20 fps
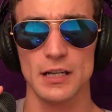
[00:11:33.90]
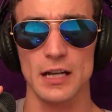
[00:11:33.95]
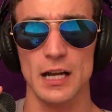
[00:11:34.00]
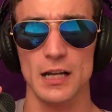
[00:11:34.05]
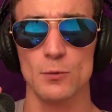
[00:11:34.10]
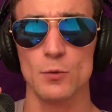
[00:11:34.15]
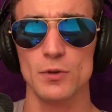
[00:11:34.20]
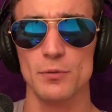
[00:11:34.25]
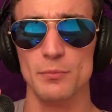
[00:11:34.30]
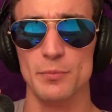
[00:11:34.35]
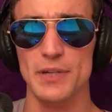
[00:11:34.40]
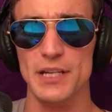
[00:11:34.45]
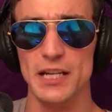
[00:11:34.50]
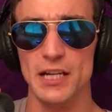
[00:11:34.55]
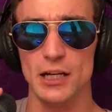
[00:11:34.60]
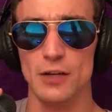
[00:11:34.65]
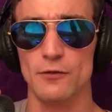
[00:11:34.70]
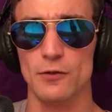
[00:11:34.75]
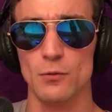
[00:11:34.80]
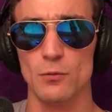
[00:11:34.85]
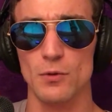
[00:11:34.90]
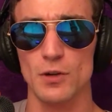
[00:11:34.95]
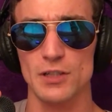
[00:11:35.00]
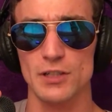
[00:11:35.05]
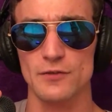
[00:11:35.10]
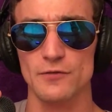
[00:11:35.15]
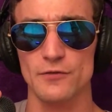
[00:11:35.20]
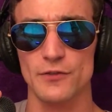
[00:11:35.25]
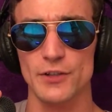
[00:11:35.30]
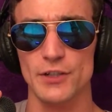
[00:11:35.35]
I wouldn't be here if it
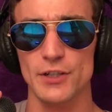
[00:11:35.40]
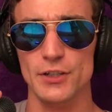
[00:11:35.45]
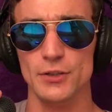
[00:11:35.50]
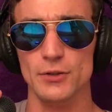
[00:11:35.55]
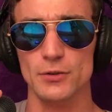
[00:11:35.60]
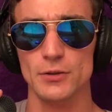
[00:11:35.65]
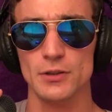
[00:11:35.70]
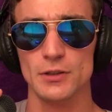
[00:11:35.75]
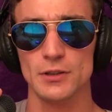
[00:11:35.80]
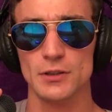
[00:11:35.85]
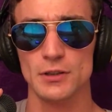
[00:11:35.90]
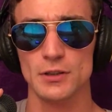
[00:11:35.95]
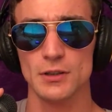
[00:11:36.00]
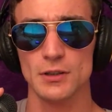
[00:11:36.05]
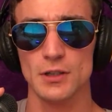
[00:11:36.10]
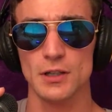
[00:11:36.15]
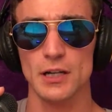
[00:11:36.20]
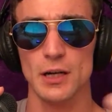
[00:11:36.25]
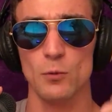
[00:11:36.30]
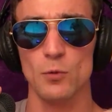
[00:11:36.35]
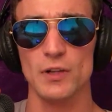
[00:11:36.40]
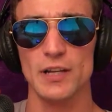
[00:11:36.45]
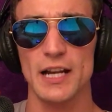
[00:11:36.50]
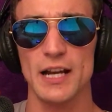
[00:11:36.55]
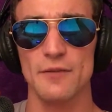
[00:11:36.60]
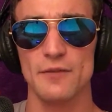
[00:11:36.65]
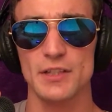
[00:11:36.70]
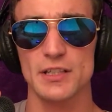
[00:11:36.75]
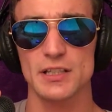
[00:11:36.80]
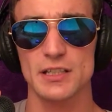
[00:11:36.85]
wasn't for you. I wouldn't
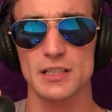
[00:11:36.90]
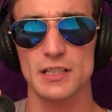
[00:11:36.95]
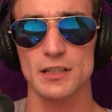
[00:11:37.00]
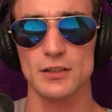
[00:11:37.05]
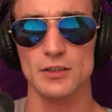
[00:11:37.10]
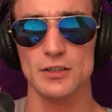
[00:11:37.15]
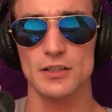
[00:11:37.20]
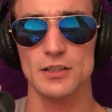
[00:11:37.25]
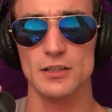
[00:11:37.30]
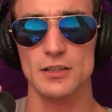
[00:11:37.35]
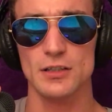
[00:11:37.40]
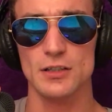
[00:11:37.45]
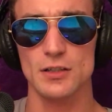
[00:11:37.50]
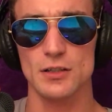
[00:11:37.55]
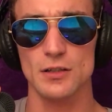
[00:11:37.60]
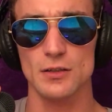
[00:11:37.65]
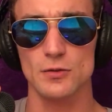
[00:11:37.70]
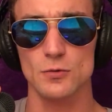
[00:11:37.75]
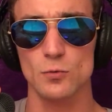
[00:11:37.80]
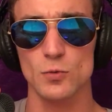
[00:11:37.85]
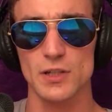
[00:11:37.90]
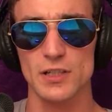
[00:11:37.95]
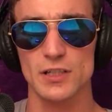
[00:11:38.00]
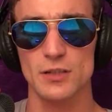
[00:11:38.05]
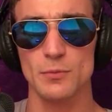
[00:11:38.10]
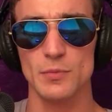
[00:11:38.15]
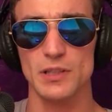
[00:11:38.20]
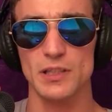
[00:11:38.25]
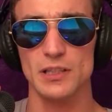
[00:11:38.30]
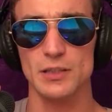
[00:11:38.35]
have the skills and this
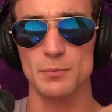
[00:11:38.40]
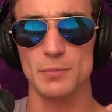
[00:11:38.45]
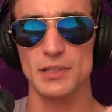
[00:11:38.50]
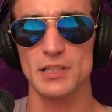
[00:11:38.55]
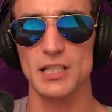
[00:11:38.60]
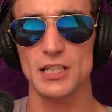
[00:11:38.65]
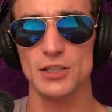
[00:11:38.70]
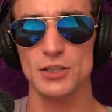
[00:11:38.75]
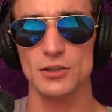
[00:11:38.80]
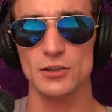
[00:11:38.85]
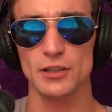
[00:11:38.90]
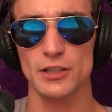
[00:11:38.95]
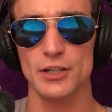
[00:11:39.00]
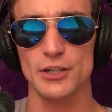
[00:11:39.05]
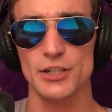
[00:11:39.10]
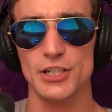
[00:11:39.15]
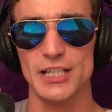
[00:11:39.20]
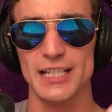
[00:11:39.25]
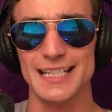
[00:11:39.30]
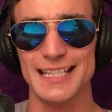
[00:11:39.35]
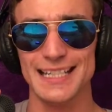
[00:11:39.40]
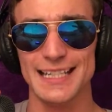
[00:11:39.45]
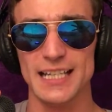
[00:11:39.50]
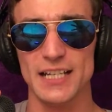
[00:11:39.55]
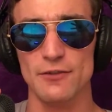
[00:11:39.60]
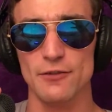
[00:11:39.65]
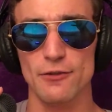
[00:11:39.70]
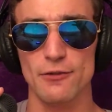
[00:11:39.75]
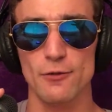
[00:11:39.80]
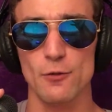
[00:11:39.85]
wisdom and this potential energy to
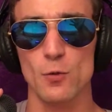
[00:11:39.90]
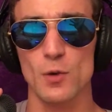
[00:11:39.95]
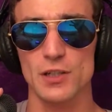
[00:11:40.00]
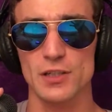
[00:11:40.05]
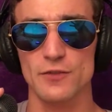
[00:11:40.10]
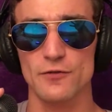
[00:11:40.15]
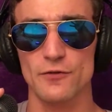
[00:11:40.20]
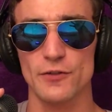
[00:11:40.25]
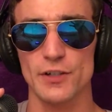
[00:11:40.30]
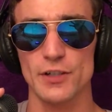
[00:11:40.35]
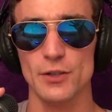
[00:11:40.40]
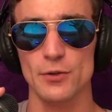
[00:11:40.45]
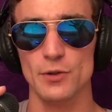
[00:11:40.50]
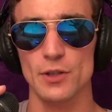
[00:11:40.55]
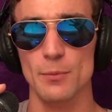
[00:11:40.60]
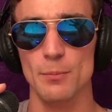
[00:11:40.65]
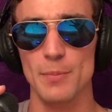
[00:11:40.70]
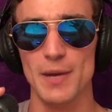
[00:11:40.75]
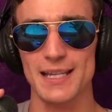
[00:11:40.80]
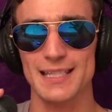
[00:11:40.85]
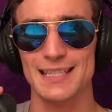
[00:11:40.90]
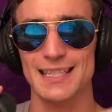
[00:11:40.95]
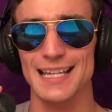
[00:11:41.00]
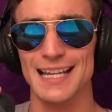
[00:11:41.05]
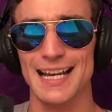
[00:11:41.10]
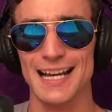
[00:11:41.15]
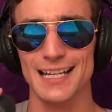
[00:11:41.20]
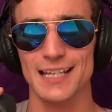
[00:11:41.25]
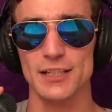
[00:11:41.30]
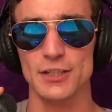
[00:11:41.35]
give if it wasn't for you. And the best
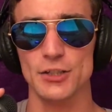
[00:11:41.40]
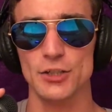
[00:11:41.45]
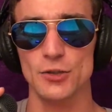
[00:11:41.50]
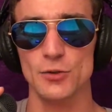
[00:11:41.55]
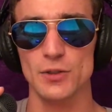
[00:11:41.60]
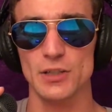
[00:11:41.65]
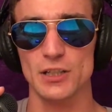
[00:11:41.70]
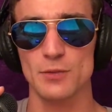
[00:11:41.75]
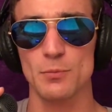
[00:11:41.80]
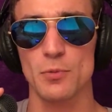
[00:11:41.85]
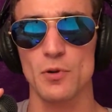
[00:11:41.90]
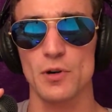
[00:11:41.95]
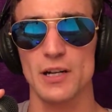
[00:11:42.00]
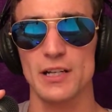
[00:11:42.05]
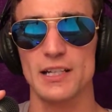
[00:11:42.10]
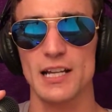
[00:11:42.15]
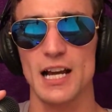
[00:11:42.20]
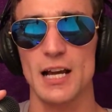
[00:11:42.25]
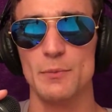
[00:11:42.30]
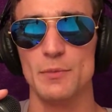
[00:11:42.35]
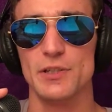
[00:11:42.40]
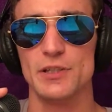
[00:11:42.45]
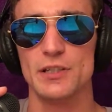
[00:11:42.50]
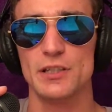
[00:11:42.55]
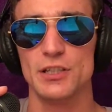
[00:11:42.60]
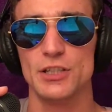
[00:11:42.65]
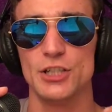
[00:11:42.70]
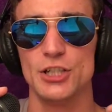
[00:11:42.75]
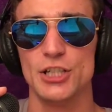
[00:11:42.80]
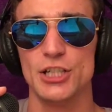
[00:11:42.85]
thing I can do at this point in time is
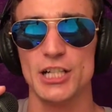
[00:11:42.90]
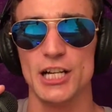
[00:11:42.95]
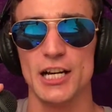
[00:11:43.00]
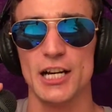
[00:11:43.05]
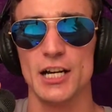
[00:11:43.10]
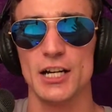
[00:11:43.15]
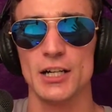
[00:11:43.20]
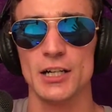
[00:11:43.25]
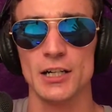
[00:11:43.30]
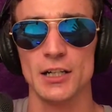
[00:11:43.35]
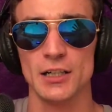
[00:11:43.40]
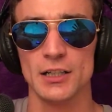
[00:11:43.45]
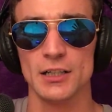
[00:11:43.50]
to share